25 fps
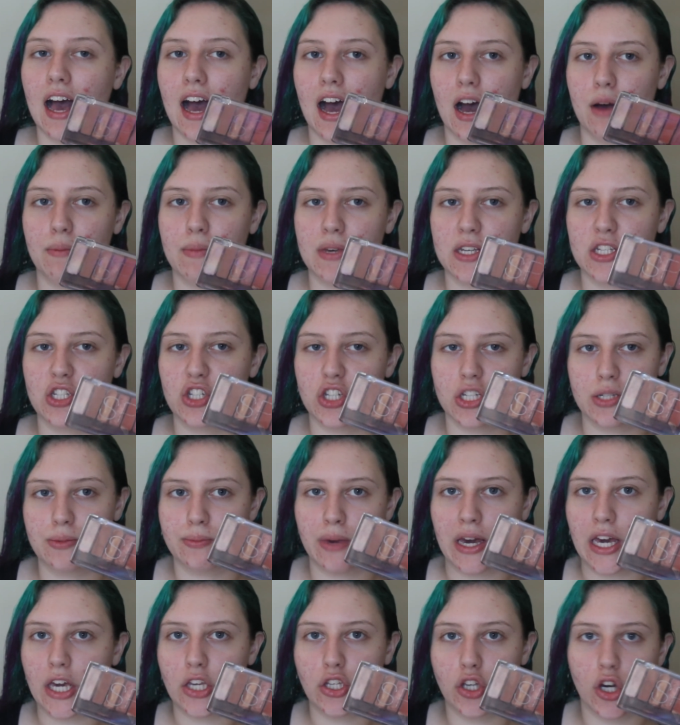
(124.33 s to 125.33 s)
It's just
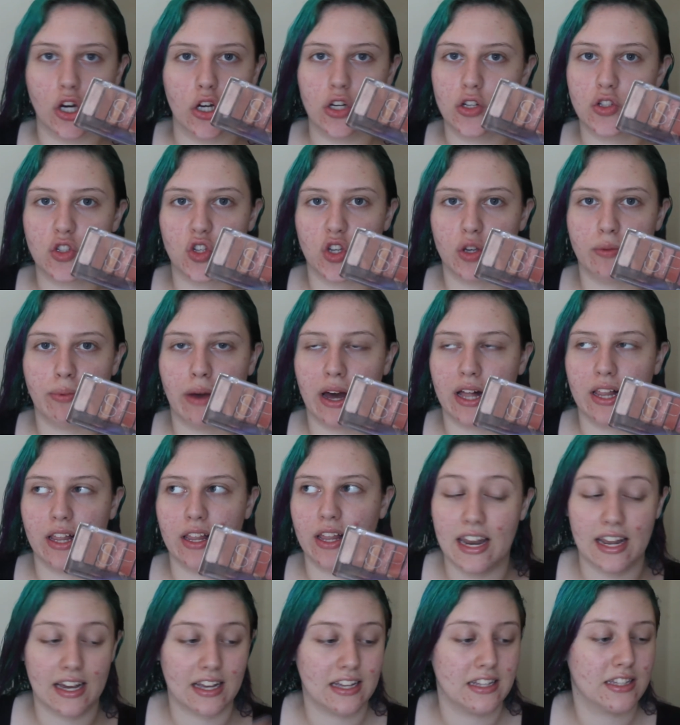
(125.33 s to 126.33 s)
my go-to palette,
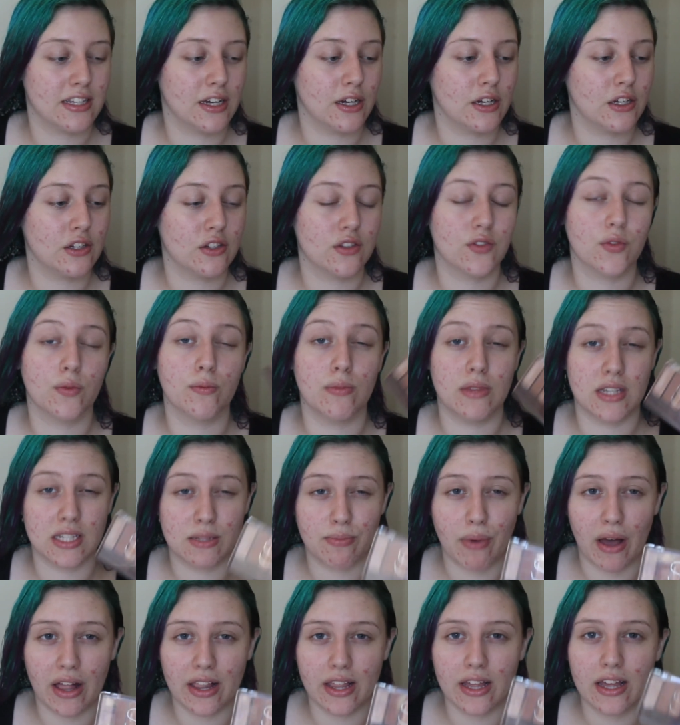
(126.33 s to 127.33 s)
and I can tell you just from this
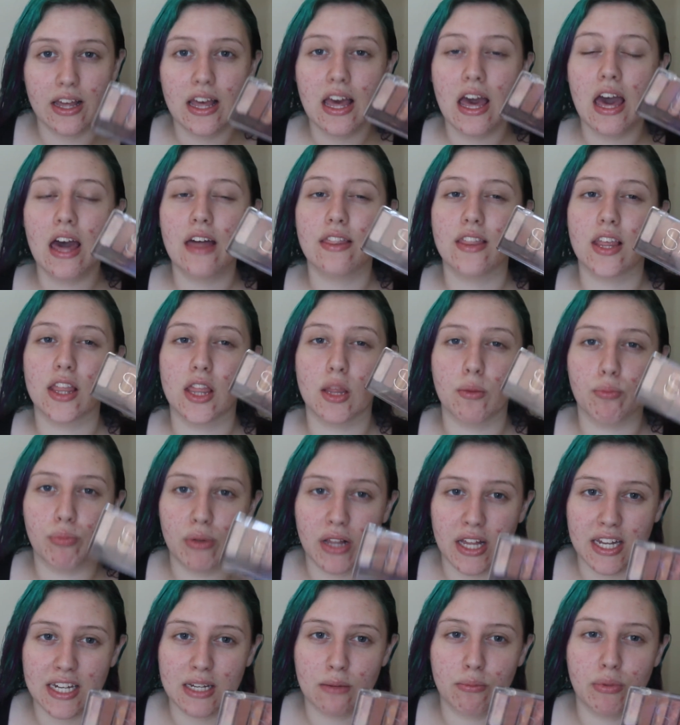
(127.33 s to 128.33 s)
palette that the
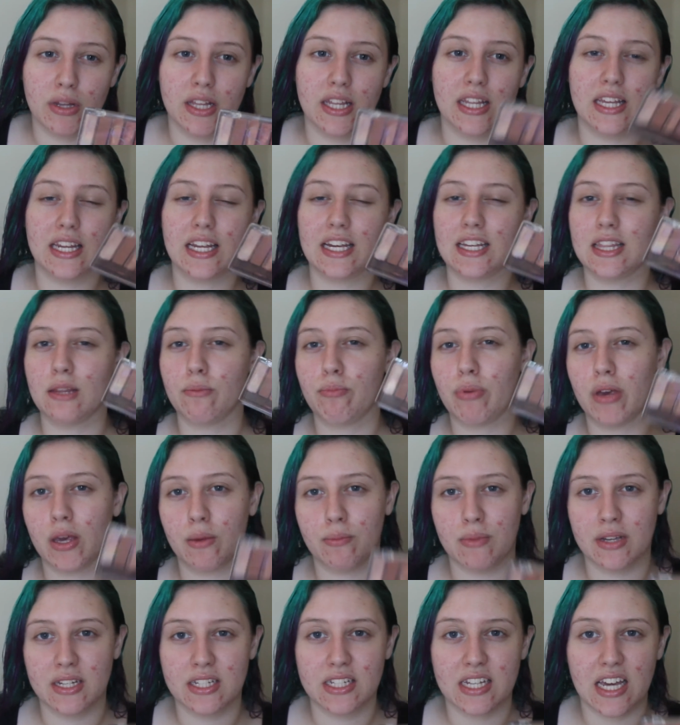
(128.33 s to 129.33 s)
blendability, the
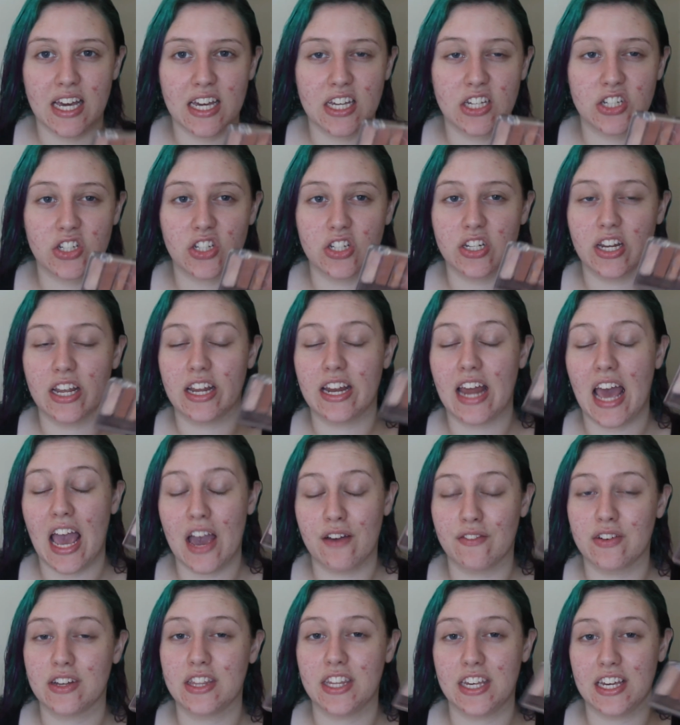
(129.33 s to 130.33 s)
pigmentation and
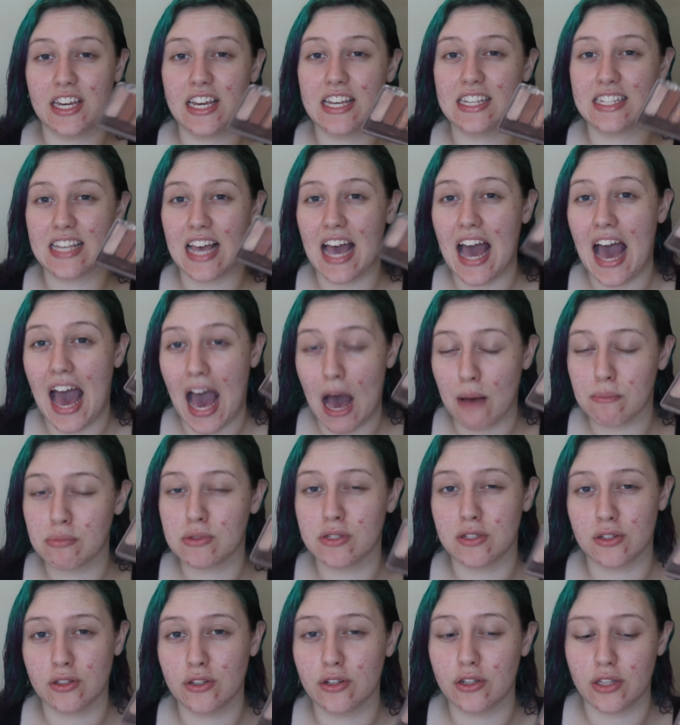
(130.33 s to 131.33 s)
everything is
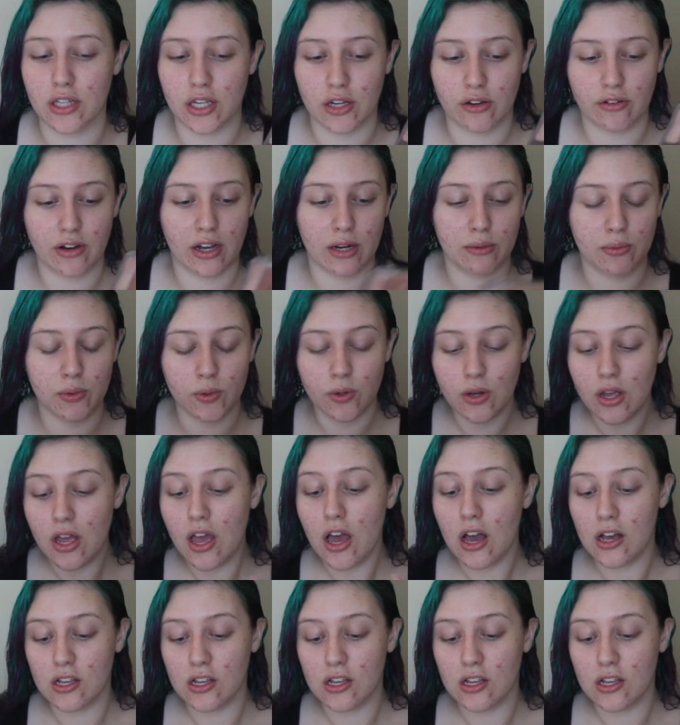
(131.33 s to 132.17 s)
absolutely incredible.